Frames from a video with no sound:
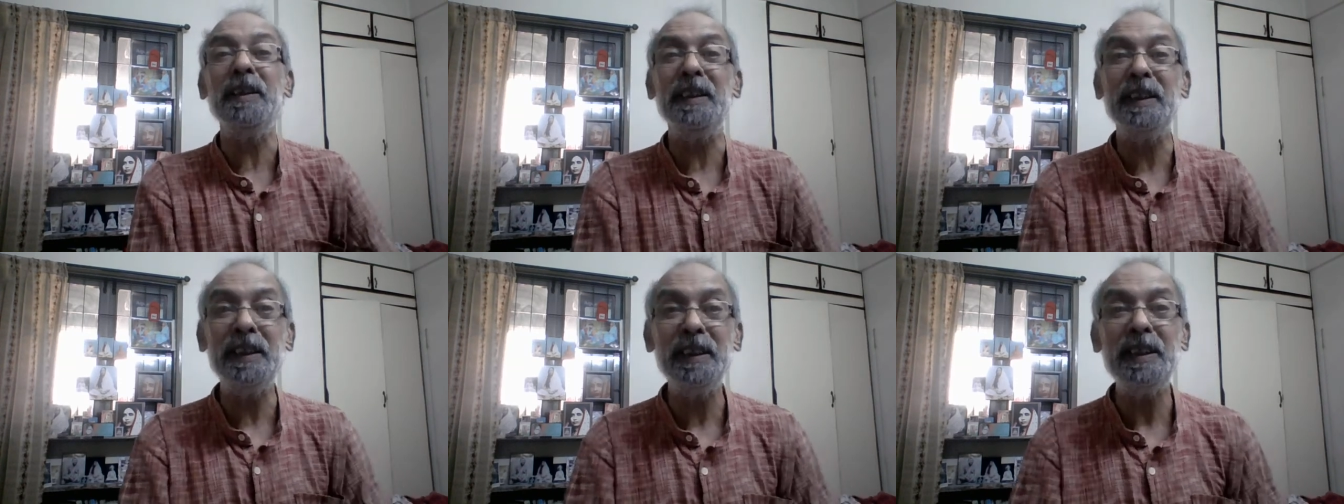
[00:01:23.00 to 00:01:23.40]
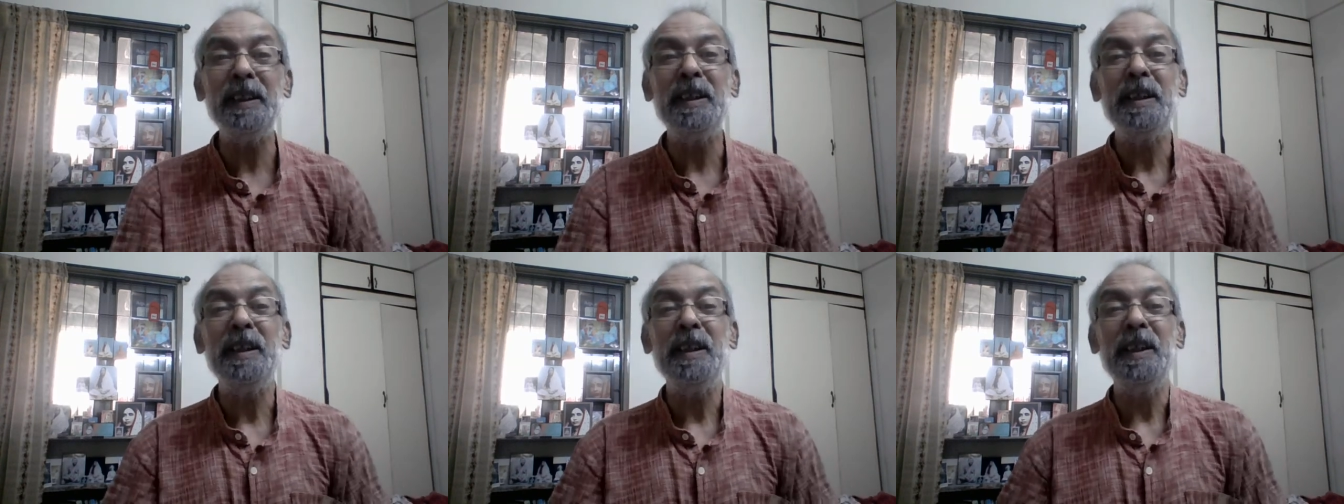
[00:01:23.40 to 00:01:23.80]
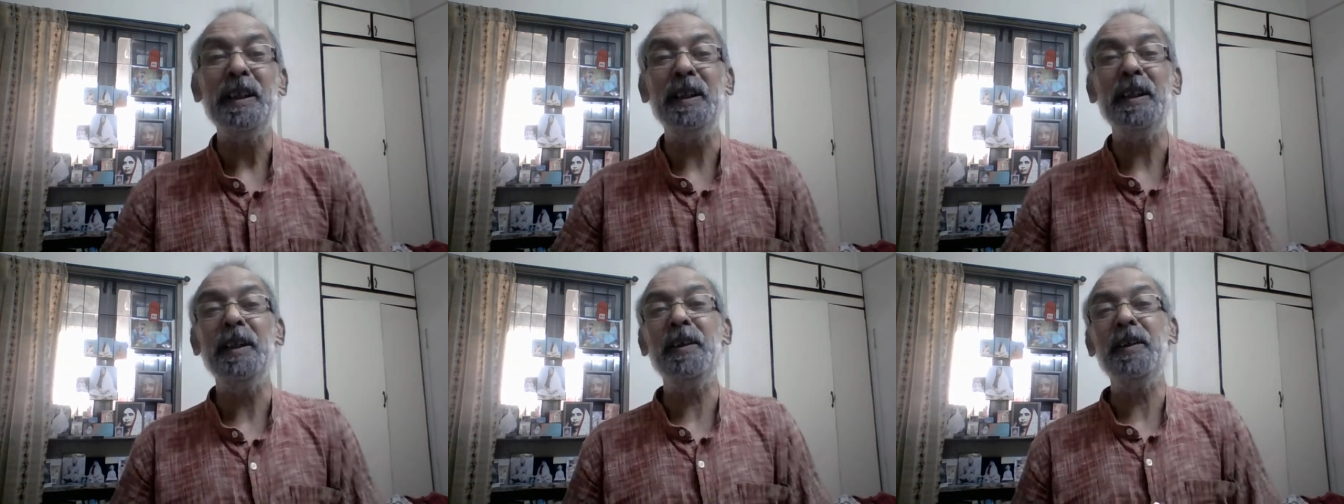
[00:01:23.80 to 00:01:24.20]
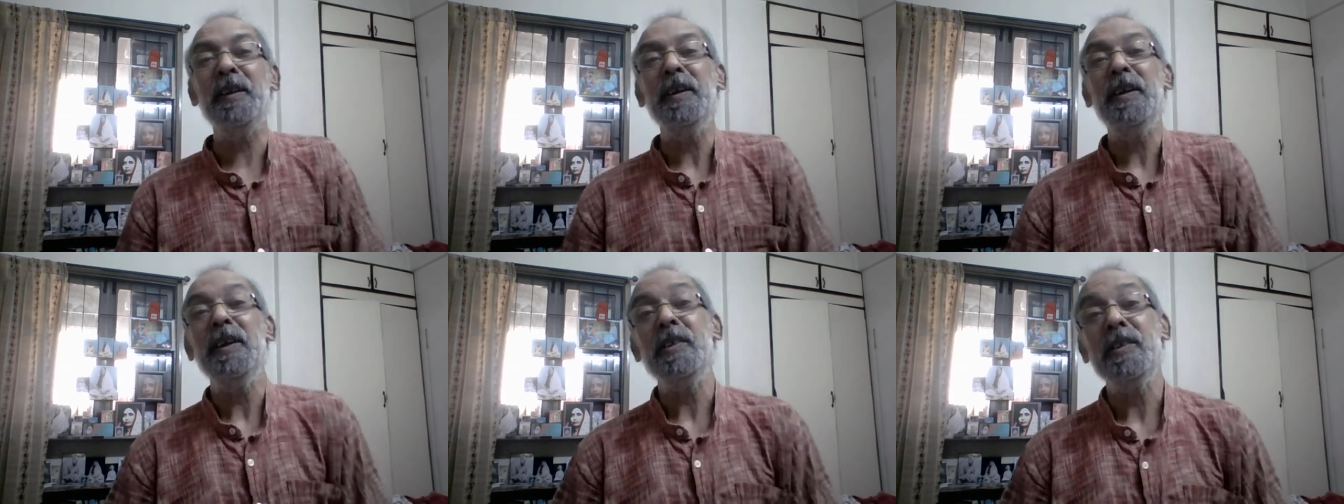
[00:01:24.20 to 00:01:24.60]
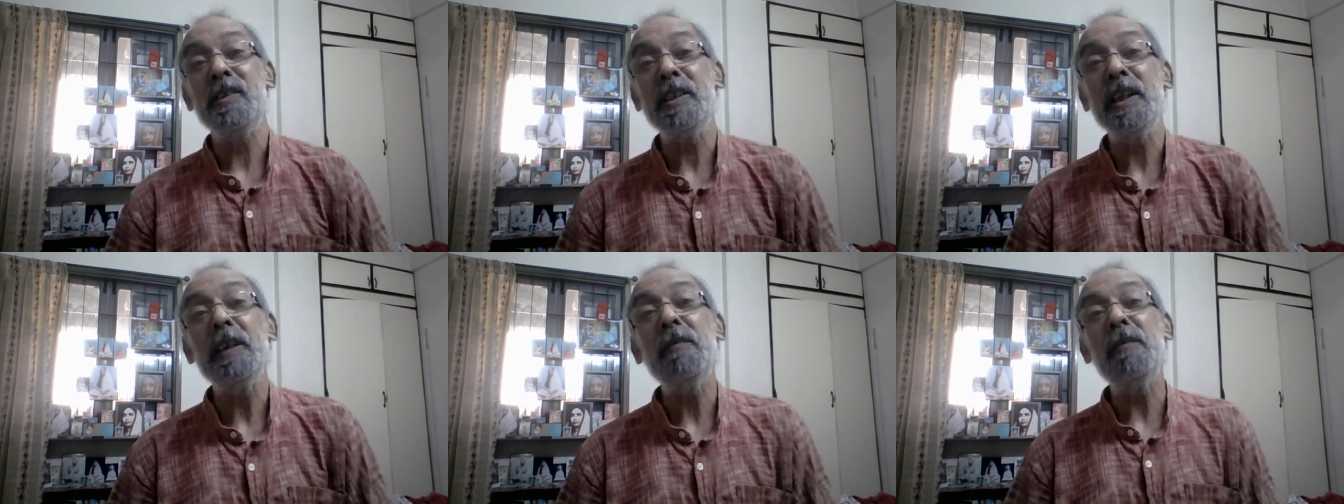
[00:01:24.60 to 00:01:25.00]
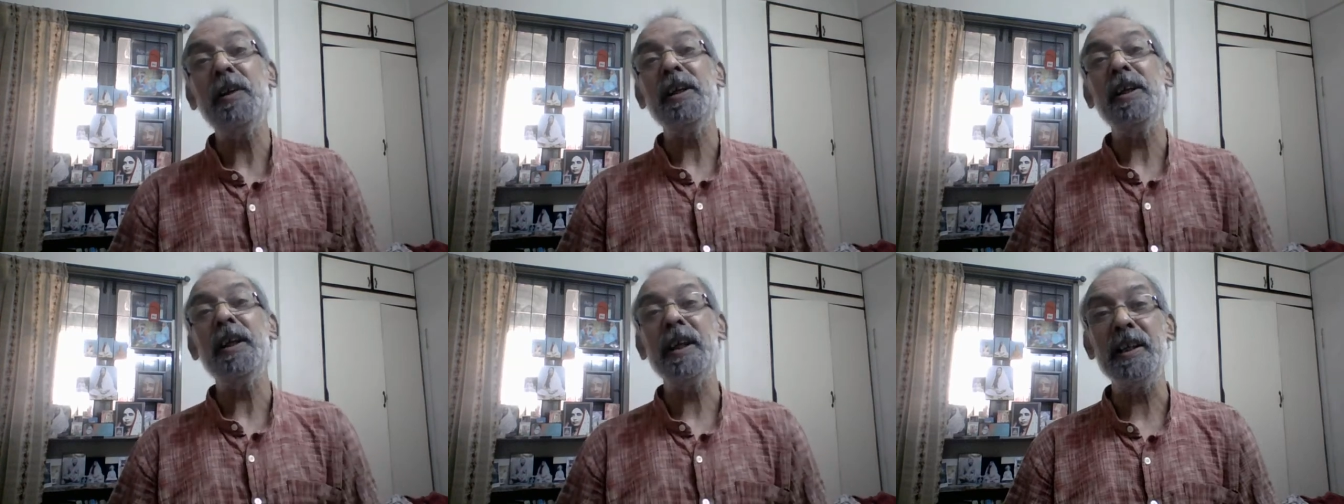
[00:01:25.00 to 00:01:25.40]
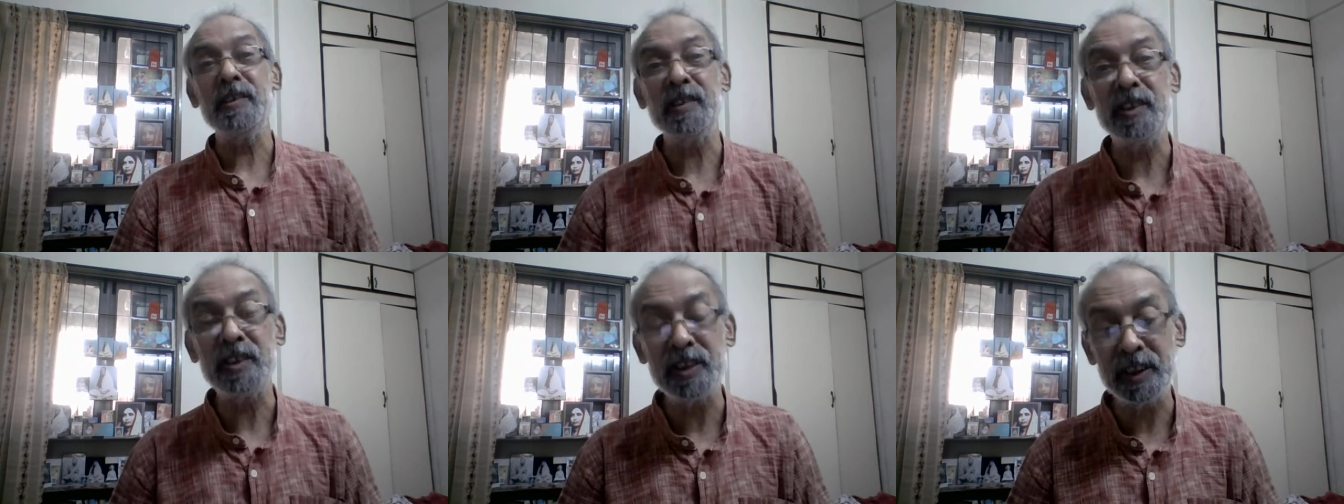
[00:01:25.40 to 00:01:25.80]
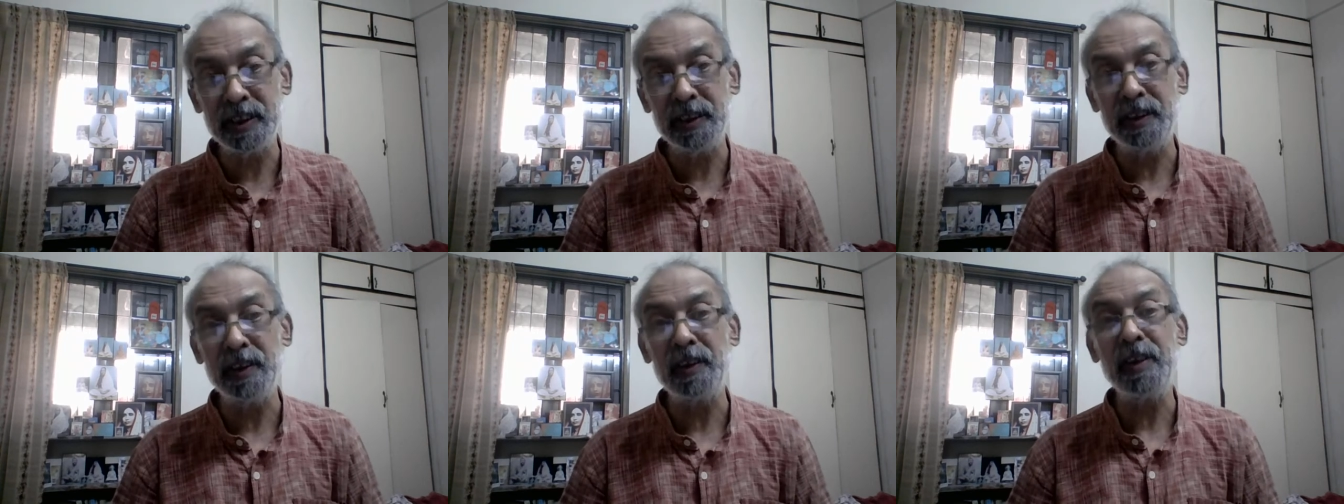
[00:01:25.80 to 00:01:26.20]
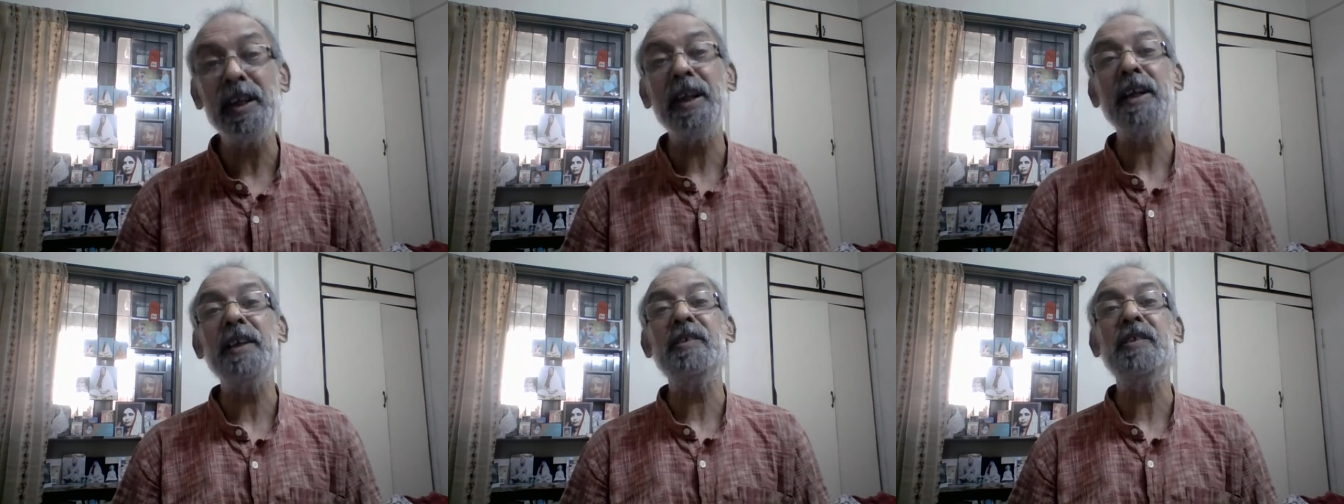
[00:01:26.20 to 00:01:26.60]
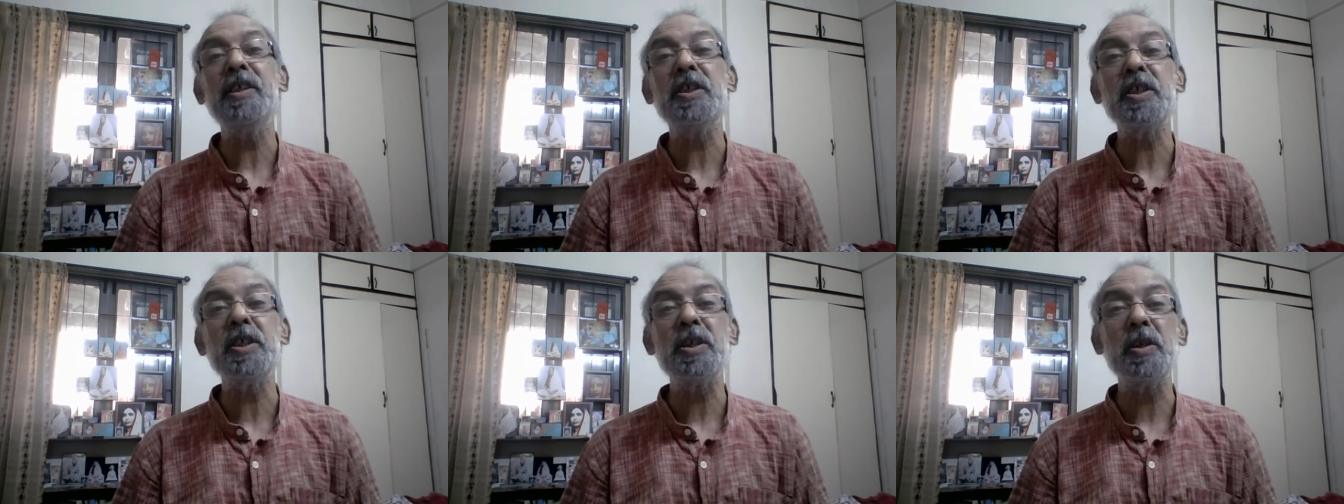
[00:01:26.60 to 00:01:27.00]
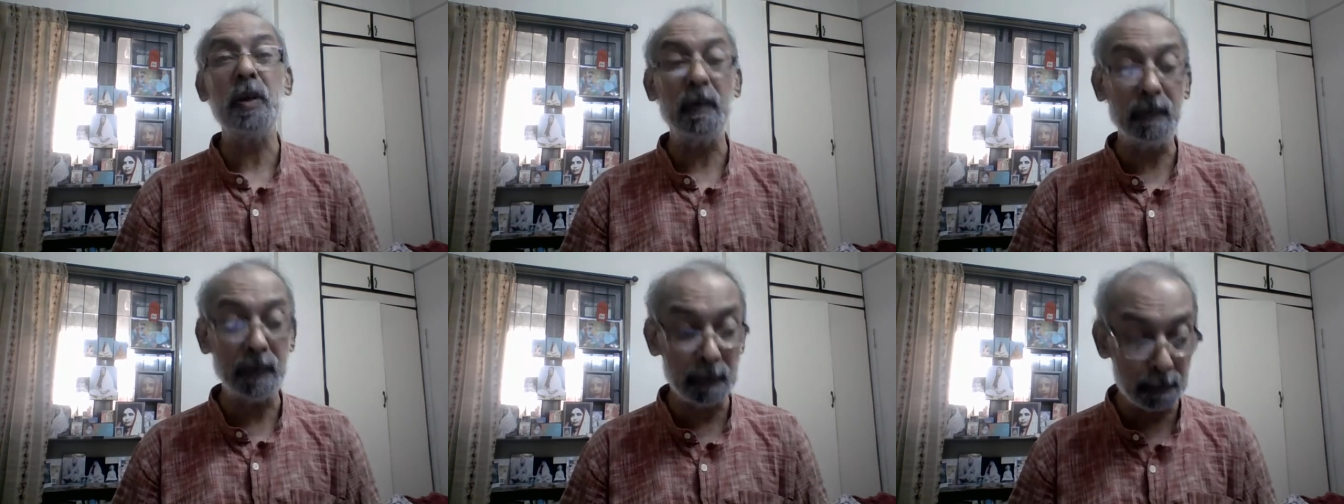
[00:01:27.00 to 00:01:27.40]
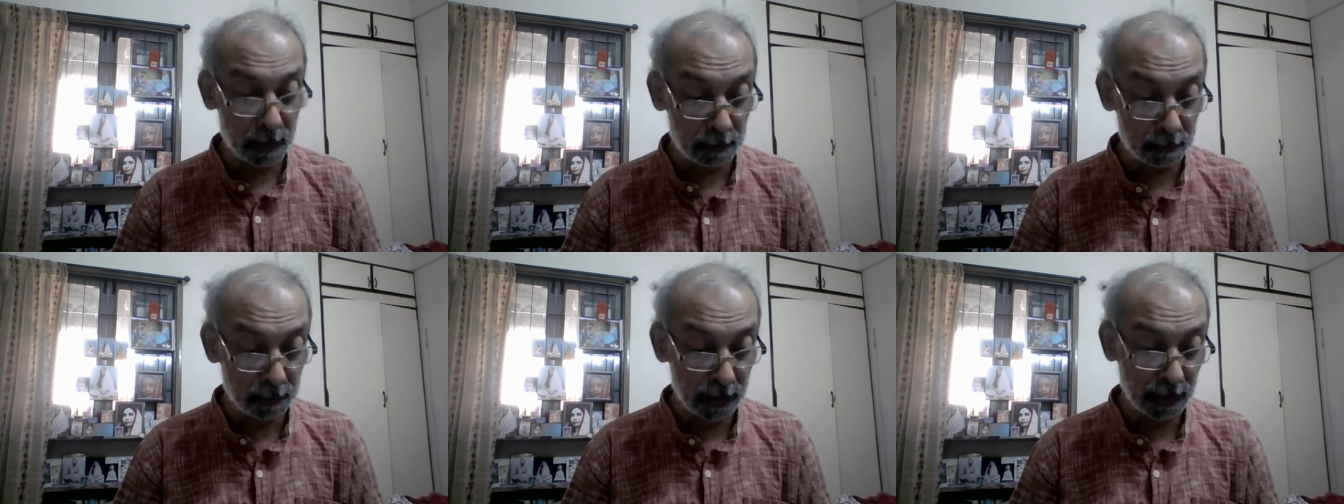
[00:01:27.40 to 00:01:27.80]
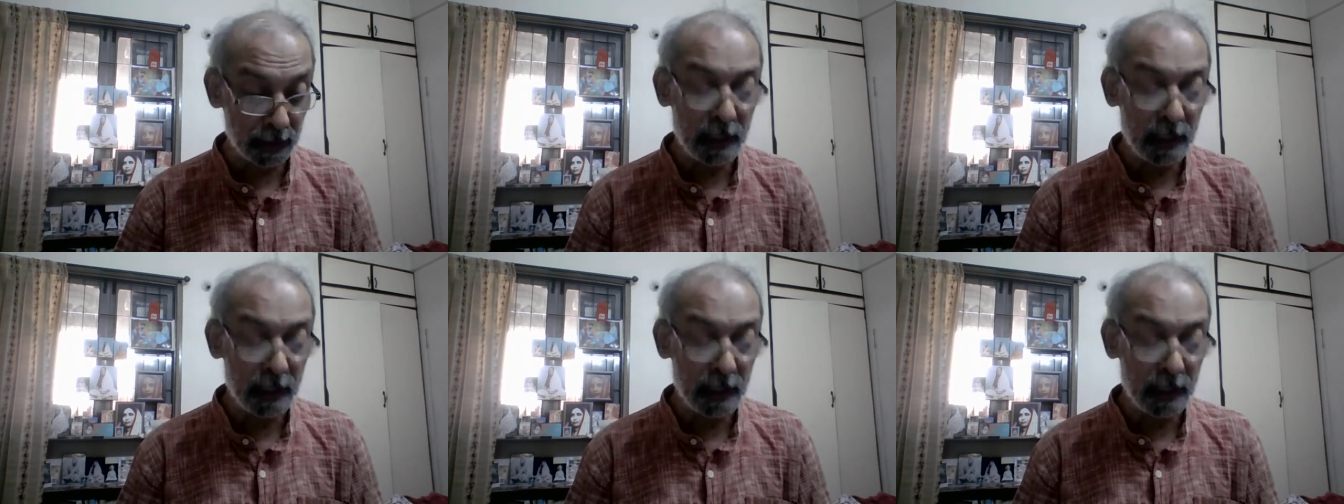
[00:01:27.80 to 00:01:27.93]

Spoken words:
the self-realization, the realization of the Brahman,